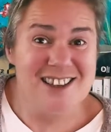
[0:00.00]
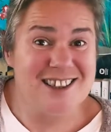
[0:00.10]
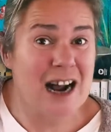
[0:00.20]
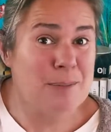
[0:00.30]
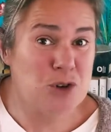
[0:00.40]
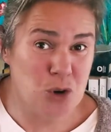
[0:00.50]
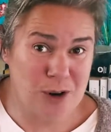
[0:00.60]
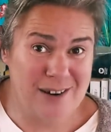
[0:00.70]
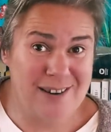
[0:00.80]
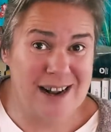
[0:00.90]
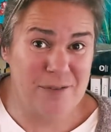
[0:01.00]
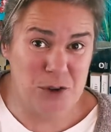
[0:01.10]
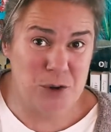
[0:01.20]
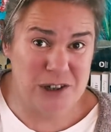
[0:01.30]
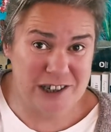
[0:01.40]
stop short and get
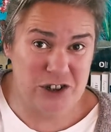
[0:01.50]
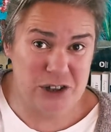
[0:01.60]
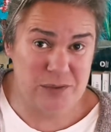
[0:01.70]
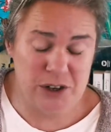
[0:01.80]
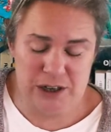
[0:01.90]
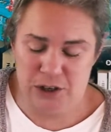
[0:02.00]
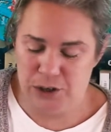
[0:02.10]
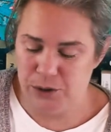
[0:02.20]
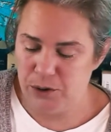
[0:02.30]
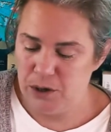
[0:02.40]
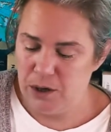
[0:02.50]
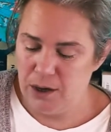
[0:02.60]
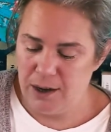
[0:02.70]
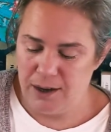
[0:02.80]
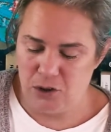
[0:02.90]
fewer stitches if you need to.
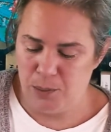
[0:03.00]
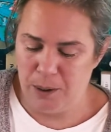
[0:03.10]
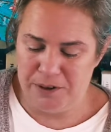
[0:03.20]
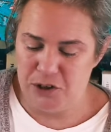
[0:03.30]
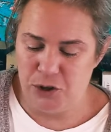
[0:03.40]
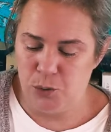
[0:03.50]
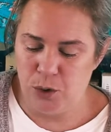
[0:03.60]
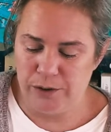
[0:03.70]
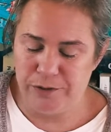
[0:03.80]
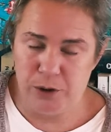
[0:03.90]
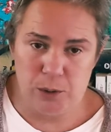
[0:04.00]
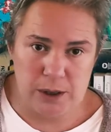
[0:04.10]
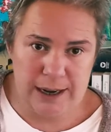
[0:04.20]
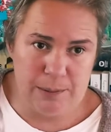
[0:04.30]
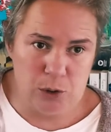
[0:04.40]
So I'll probably just do one fewer
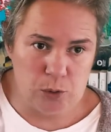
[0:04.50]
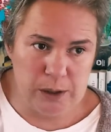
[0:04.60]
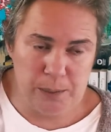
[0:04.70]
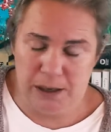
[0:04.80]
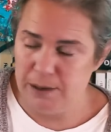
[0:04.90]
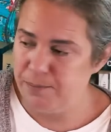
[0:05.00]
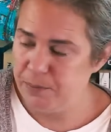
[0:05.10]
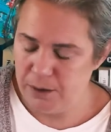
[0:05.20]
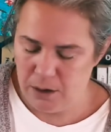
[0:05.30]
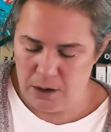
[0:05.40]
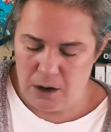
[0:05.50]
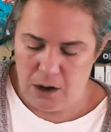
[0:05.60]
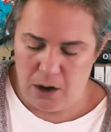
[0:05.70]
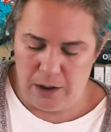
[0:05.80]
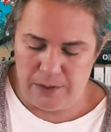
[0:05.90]
cable repeat
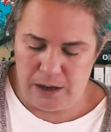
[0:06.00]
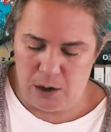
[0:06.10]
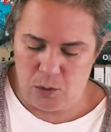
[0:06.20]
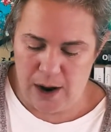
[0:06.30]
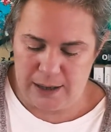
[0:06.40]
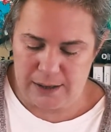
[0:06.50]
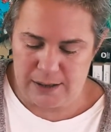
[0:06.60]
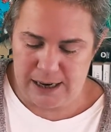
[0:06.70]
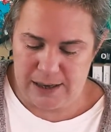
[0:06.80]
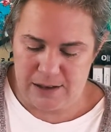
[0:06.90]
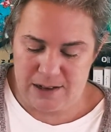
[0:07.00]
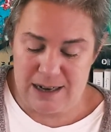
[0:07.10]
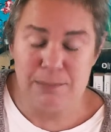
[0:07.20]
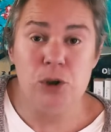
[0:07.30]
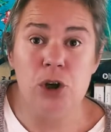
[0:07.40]
on the raglan to get the
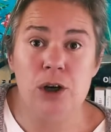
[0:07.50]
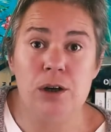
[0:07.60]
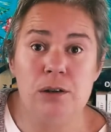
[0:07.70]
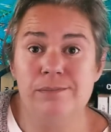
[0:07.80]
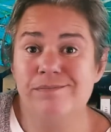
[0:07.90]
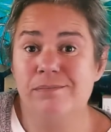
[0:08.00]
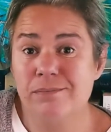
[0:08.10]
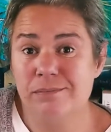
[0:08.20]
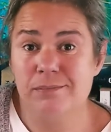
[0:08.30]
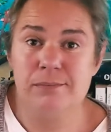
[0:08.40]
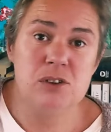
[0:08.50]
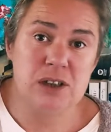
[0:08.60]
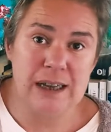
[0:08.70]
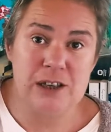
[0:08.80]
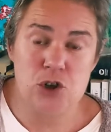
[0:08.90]
same look,
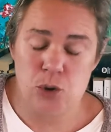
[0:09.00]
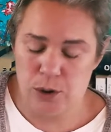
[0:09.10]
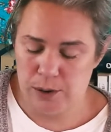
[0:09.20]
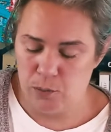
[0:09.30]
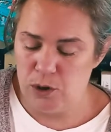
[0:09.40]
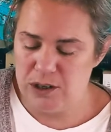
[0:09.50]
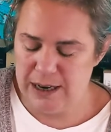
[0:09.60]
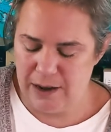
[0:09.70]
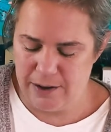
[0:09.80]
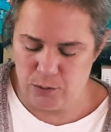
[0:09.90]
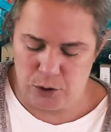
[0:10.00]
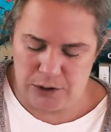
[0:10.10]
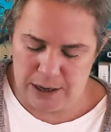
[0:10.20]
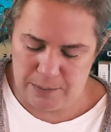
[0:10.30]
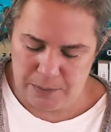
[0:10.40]
slightly shorter. We'll see how that
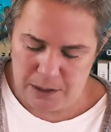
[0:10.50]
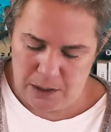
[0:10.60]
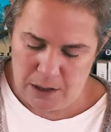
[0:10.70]
rolls out.